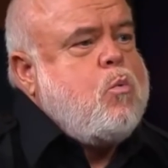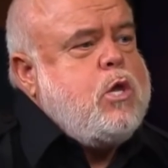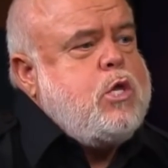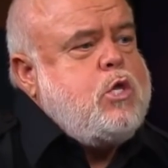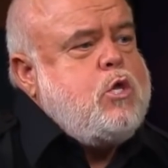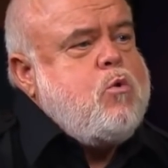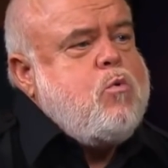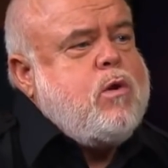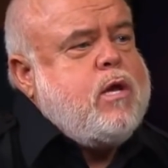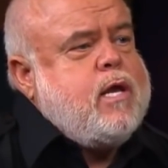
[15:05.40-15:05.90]
when
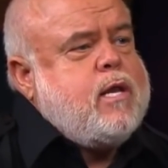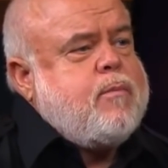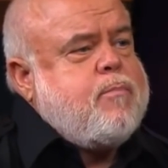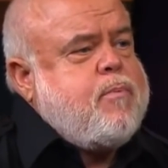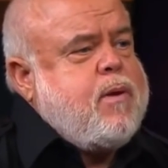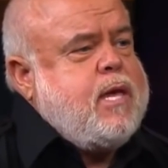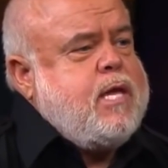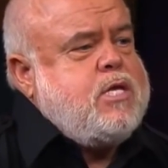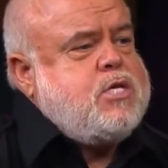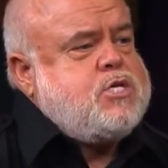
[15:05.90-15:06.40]
you get a
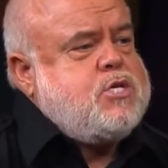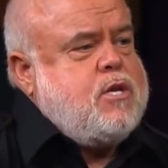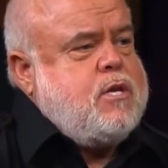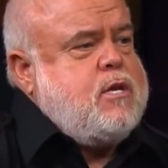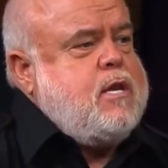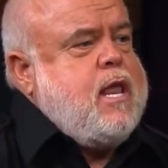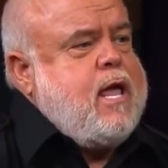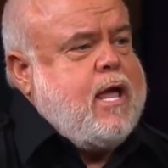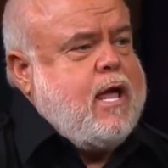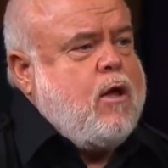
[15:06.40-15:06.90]
patient
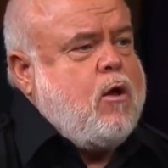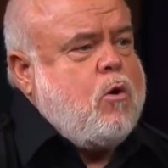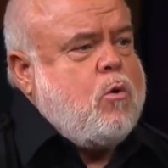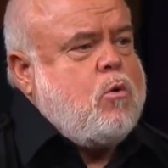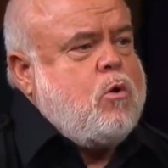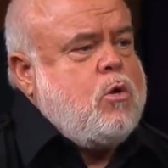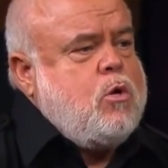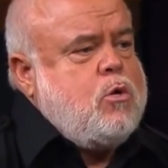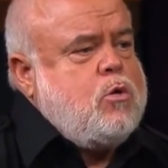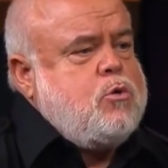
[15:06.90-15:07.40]
now,
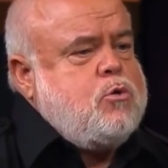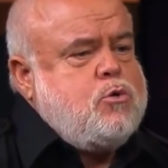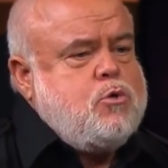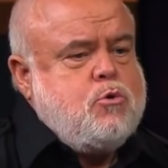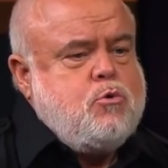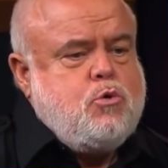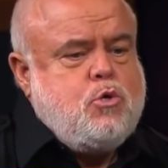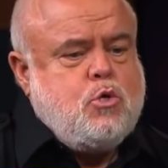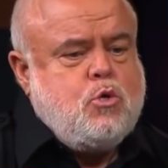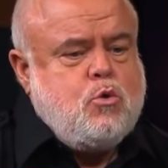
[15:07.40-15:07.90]

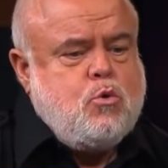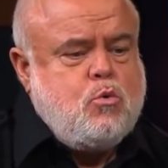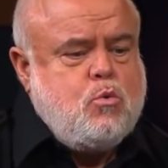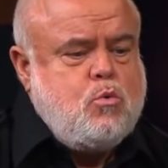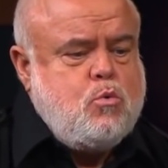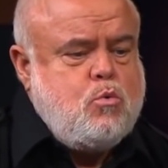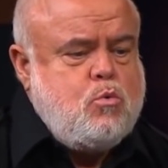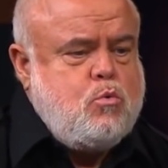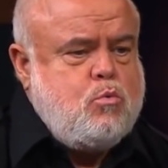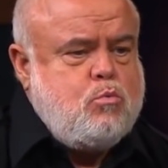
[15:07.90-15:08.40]
do
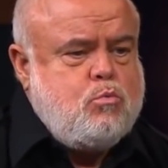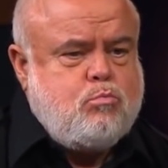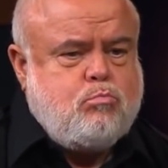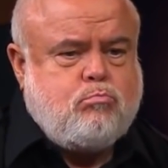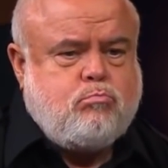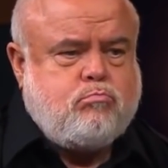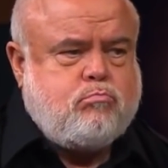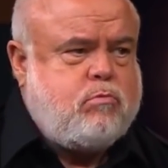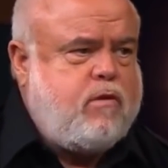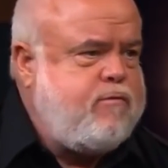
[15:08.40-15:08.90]
you
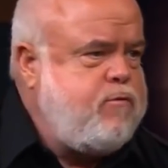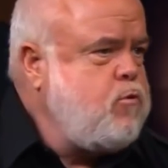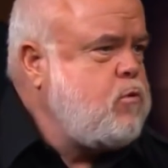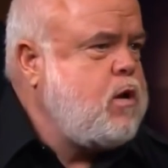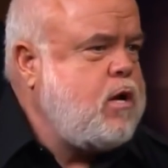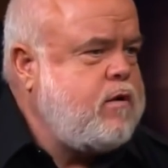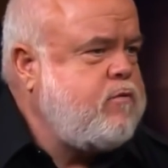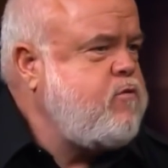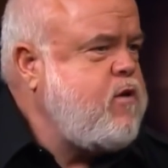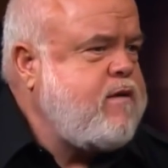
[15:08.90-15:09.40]
if you
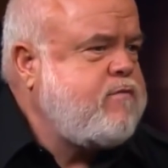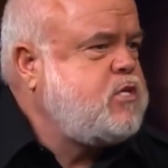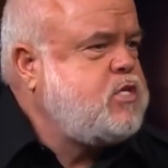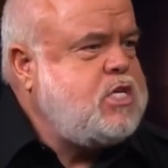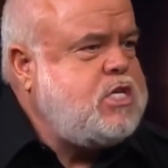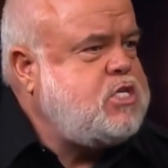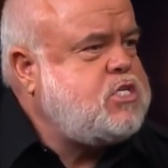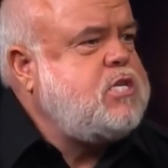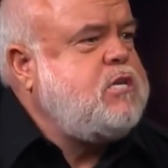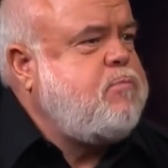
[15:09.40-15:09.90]
have a
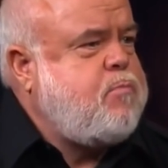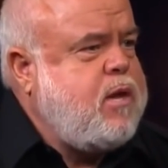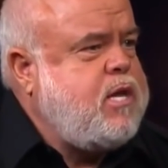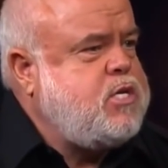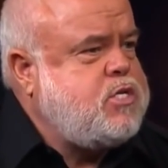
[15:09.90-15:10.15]
DC